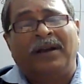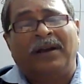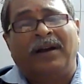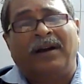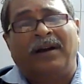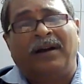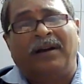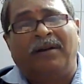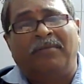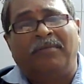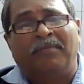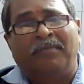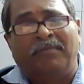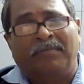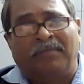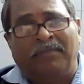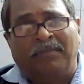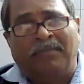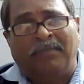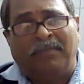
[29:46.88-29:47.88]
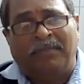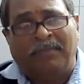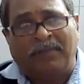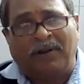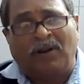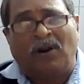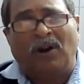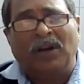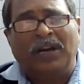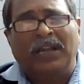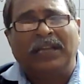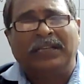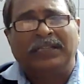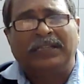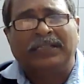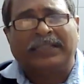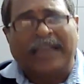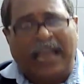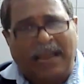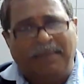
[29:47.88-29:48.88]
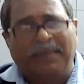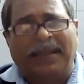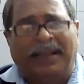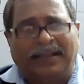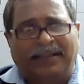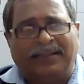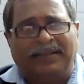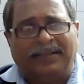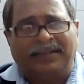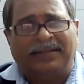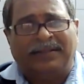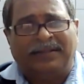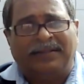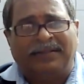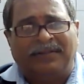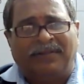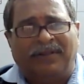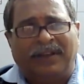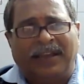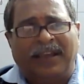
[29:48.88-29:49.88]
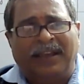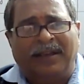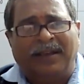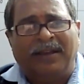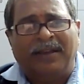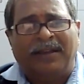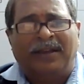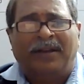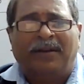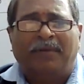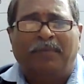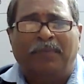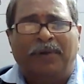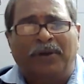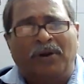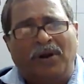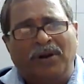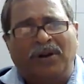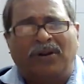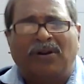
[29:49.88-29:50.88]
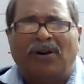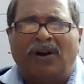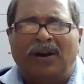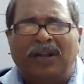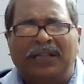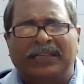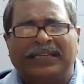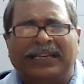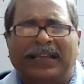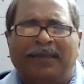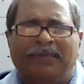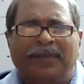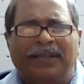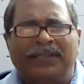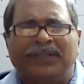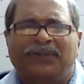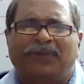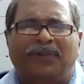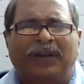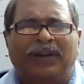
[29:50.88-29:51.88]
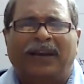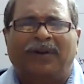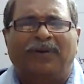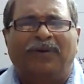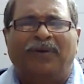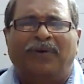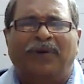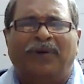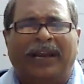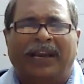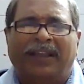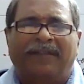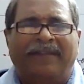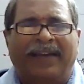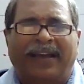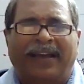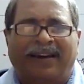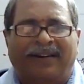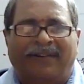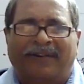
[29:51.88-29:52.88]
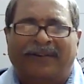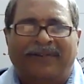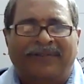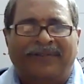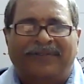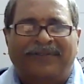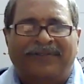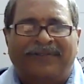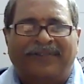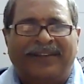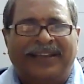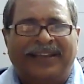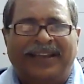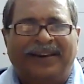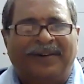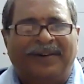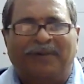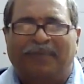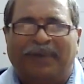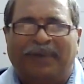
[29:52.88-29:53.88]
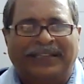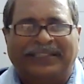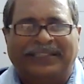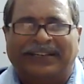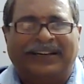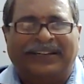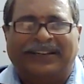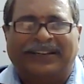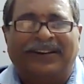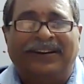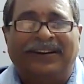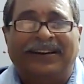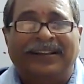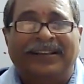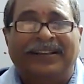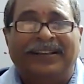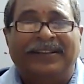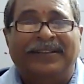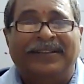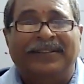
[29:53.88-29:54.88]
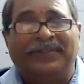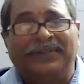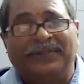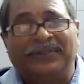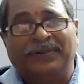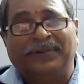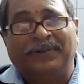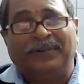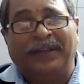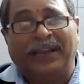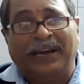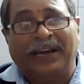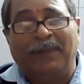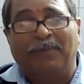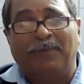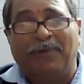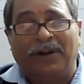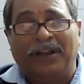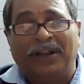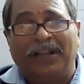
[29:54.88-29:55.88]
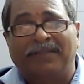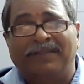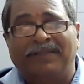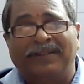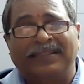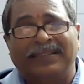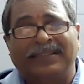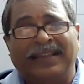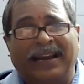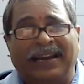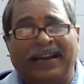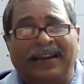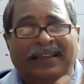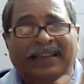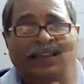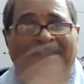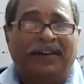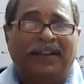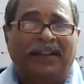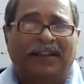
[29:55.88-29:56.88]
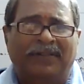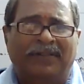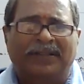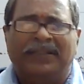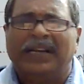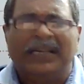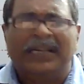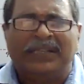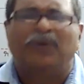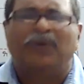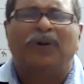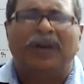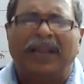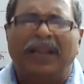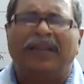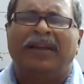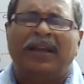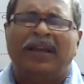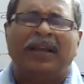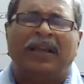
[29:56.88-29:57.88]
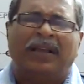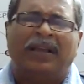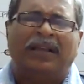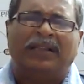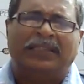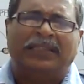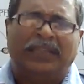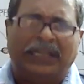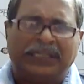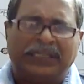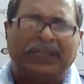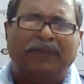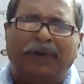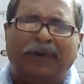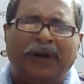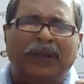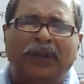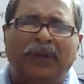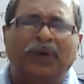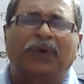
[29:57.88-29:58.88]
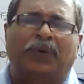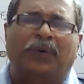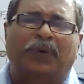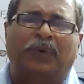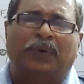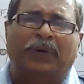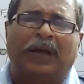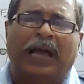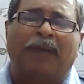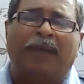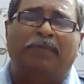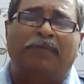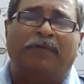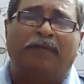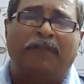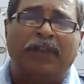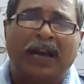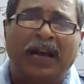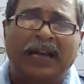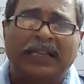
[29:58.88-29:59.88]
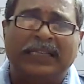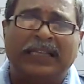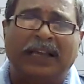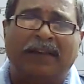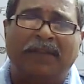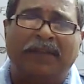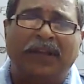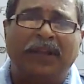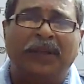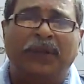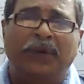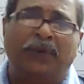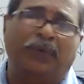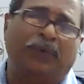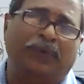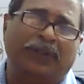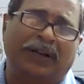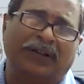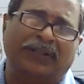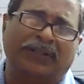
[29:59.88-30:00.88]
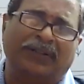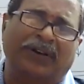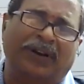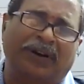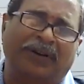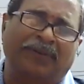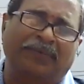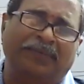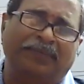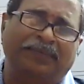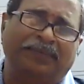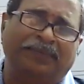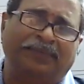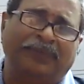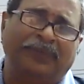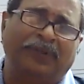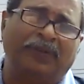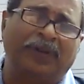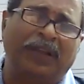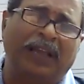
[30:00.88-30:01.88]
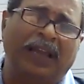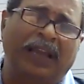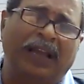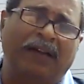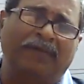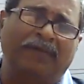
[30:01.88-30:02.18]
college timings, okay, beyond college timings, you can go anywhere, you know, okay, no pressure at all. So early morning hours and evening hours. It's all just for you. We are serving you, that's all. Okay,